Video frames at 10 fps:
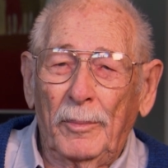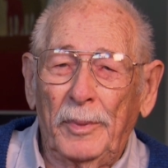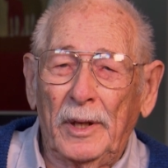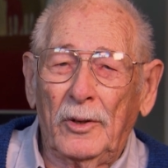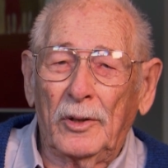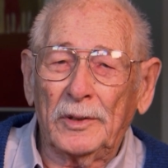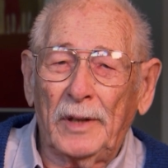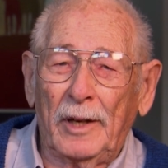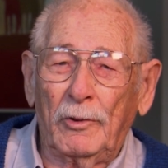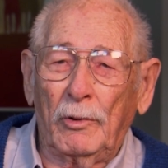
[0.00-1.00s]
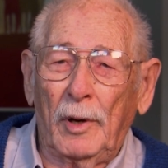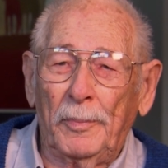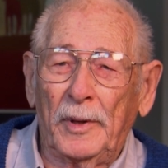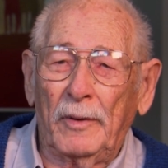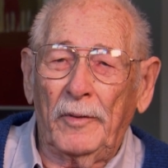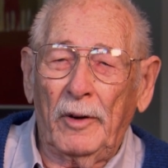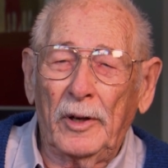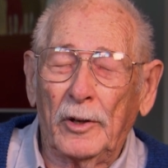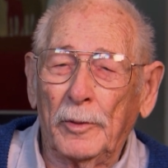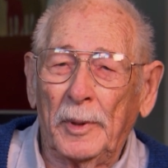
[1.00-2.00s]
because I grew up in a
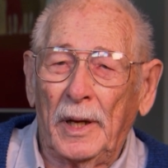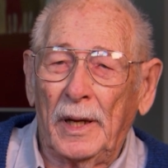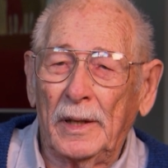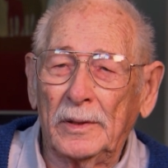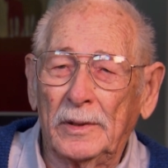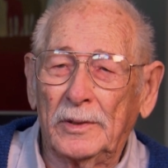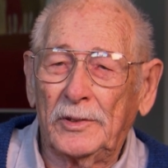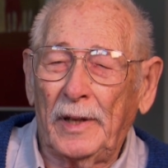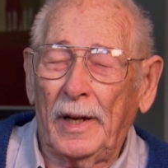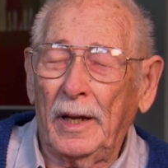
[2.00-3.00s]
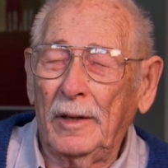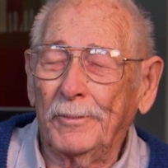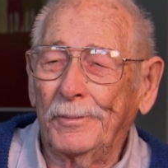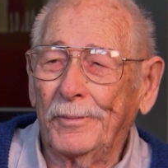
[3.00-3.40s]
very urbanized setting